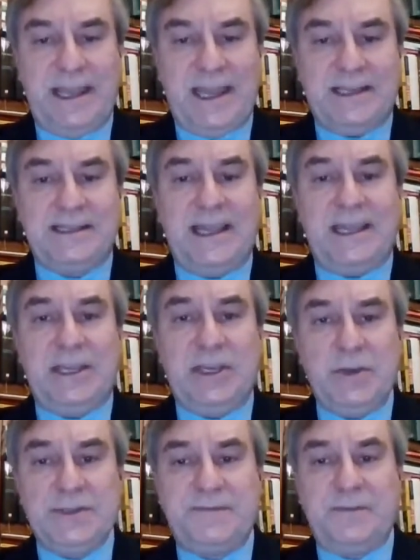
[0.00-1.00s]
it a
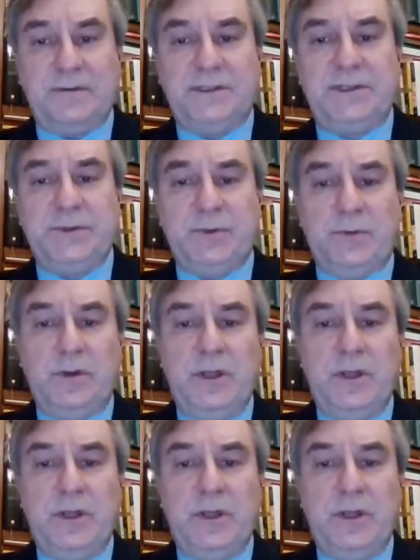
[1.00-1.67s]
useful tool